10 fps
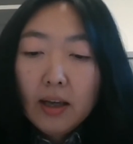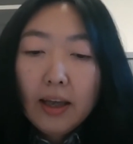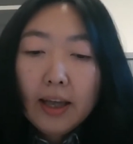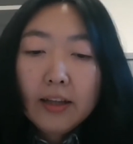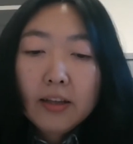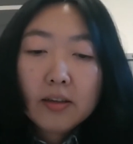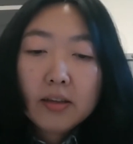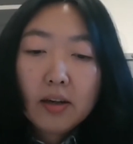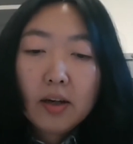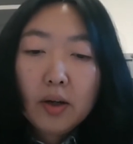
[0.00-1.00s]
And
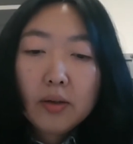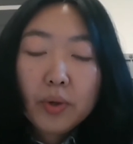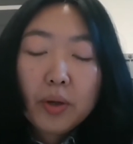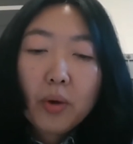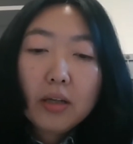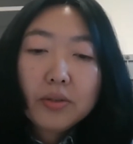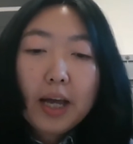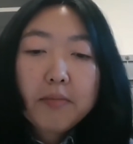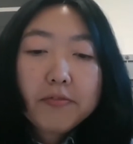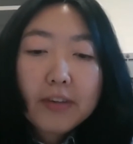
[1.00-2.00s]
we want to
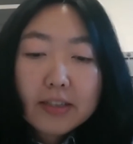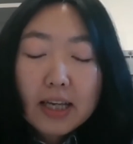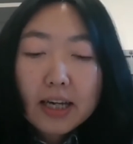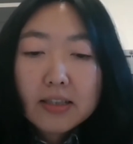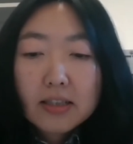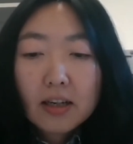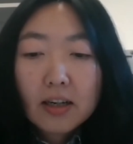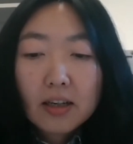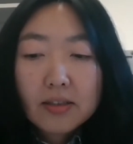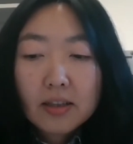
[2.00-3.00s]
emphasize
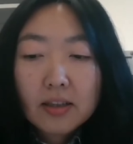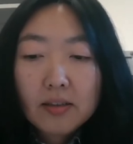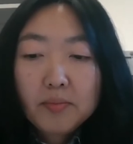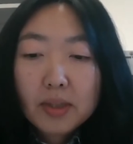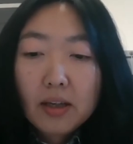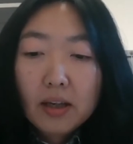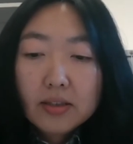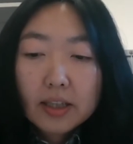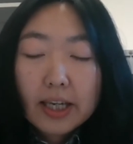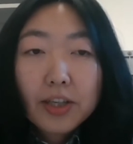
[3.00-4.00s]
the
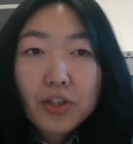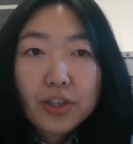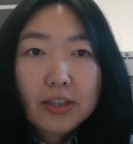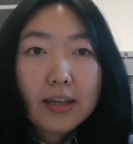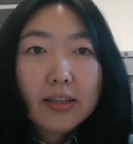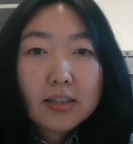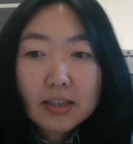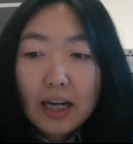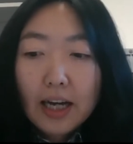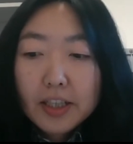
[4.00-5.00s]
kitchen and the
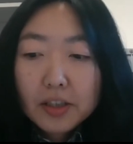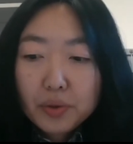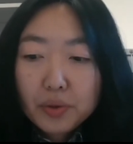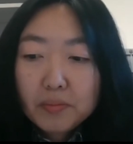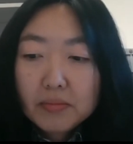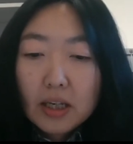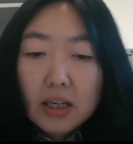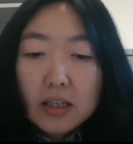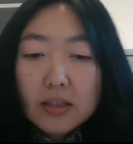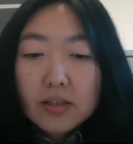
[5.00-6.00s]
dining room.
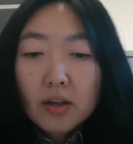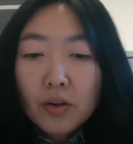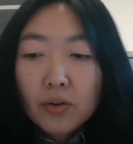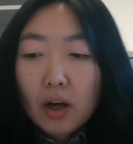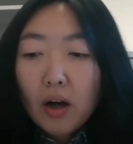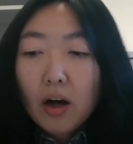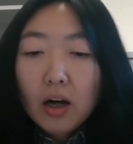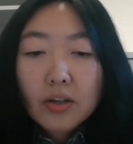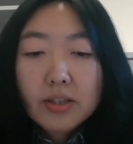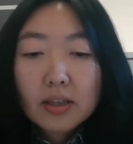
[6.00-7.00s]
So
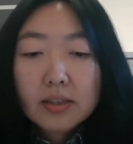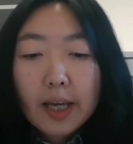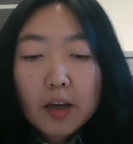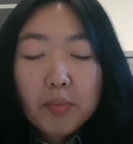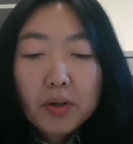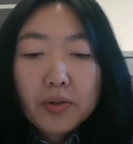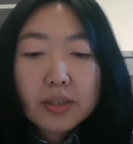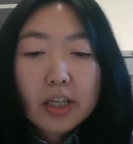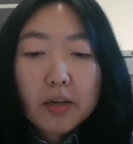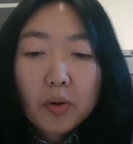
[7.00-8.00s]
all the
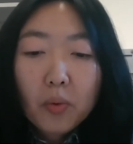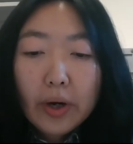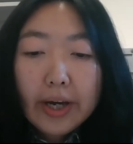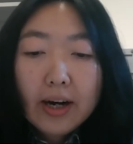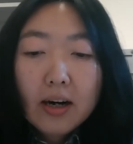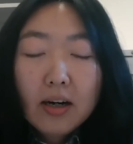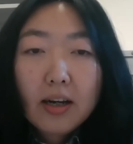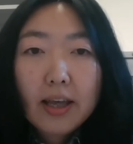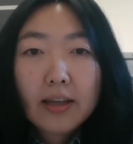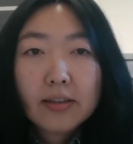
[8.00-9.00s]
tables, tableware,
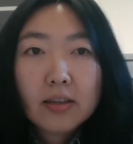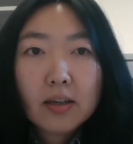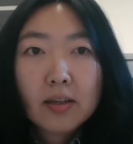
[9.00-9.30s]
and